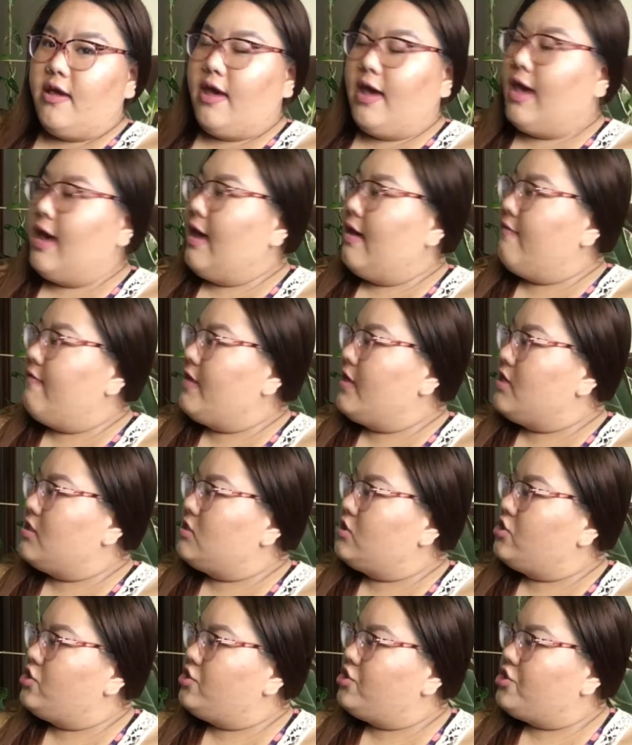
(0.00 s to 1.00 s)
have it
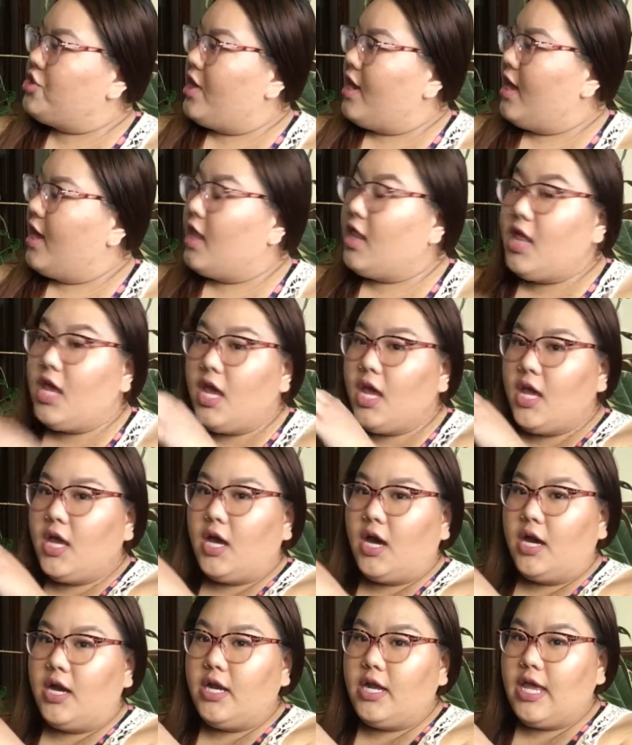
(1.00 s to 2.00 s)
trailing
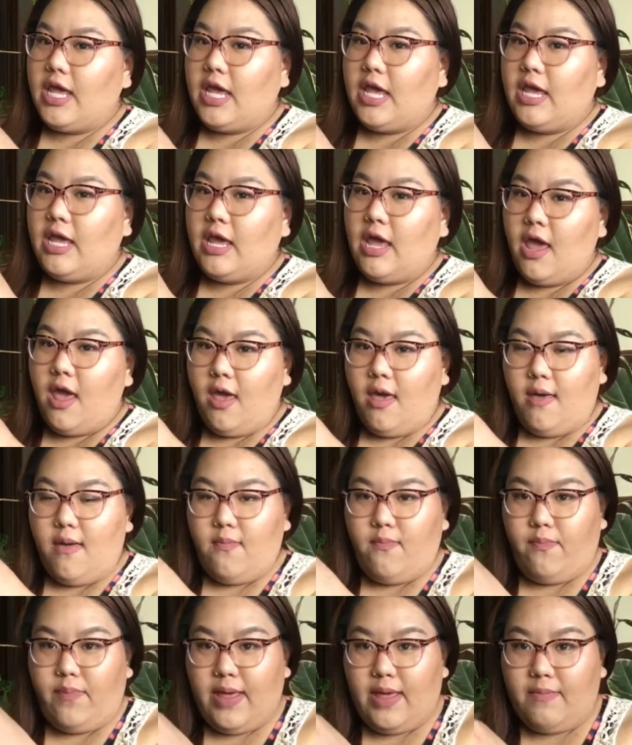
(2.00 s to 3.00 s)
on a
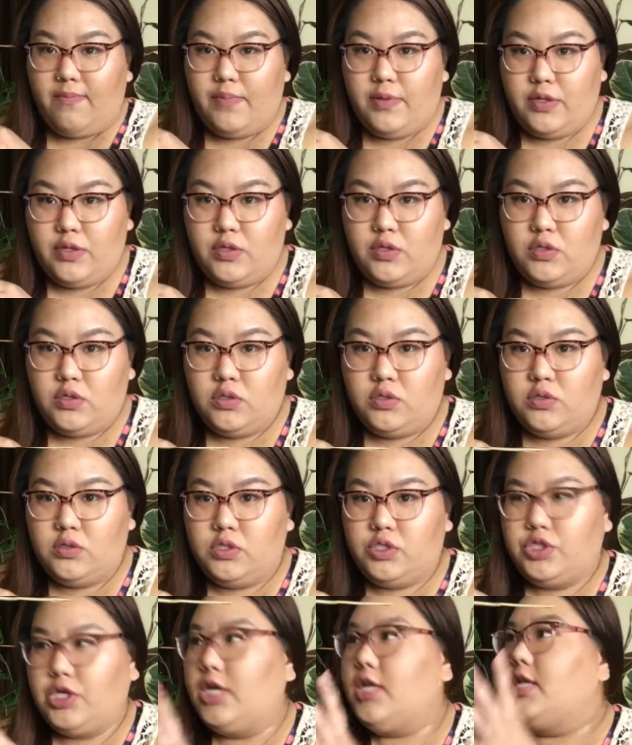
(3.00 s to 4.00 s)
bamboo
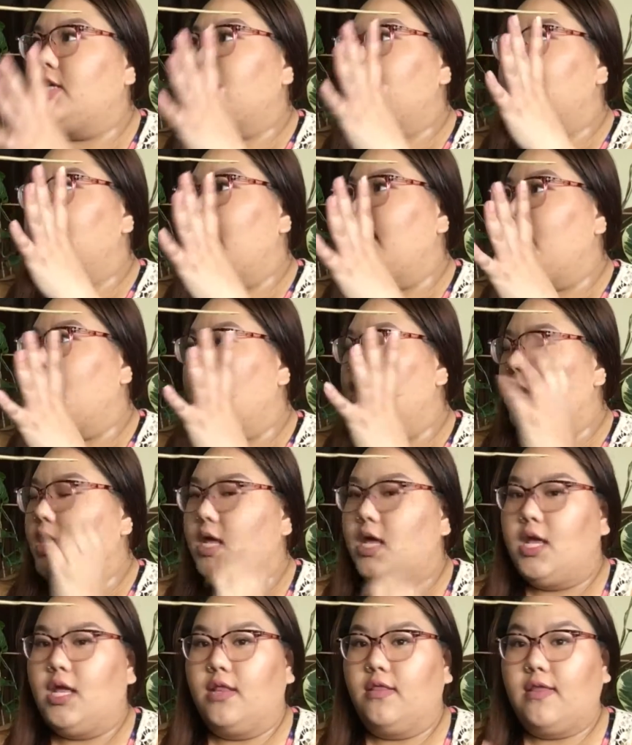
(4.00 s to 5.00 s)
trailing stake
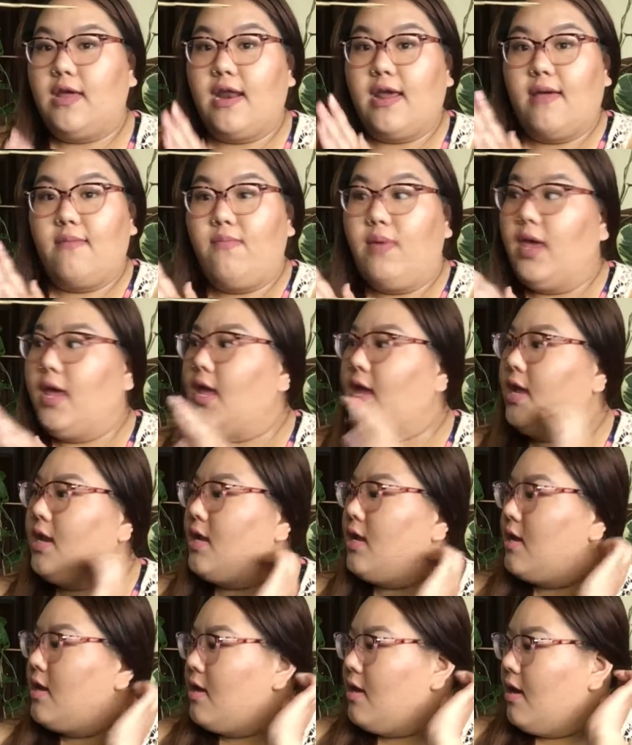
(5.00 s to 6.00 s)
that I made,
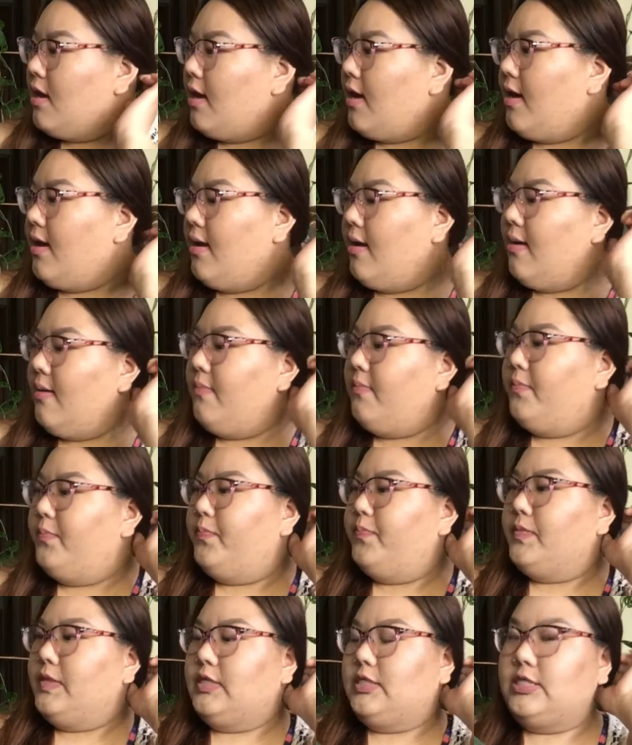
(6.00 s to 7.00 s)

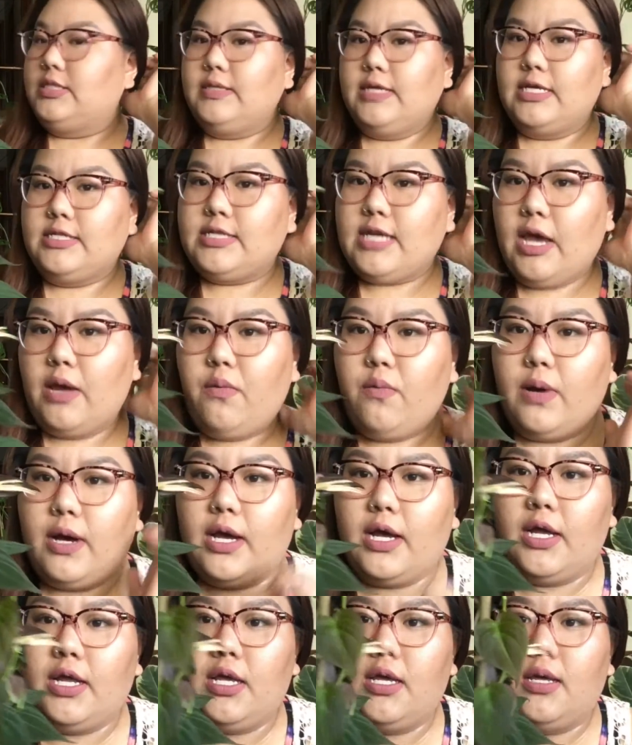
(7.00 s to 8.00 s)
just because I want